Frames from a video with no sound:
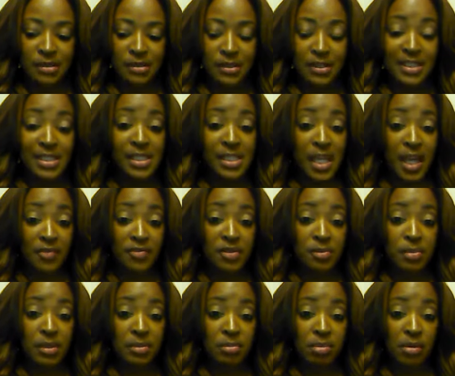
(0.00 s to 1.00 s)
this has to
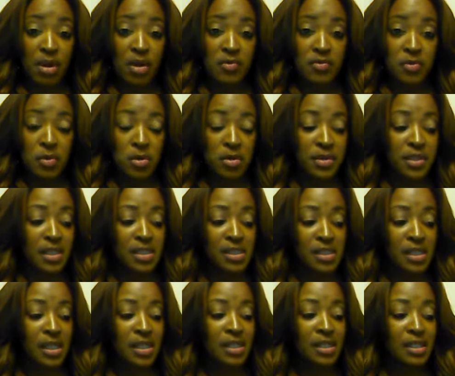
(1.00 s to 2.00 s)
be brought forth as
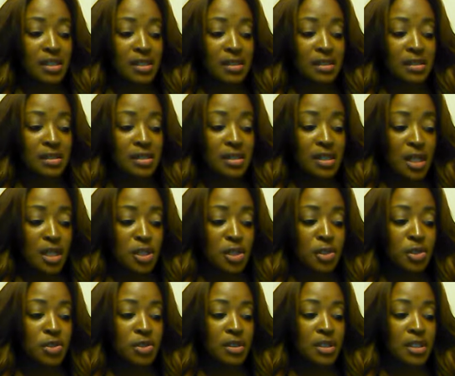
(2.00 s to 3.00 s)
a,
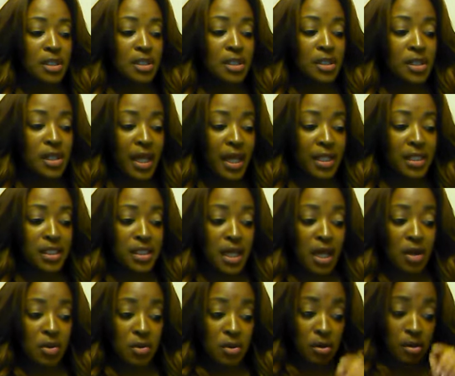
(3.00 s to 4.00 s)
another ninth
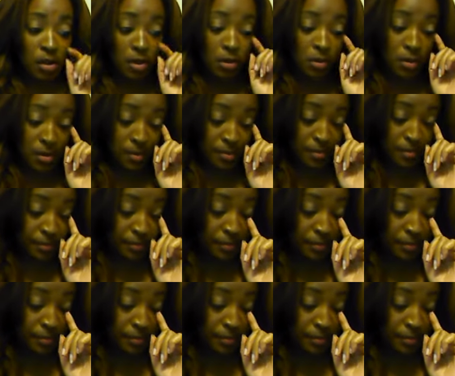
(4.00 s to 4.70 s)
hour alarm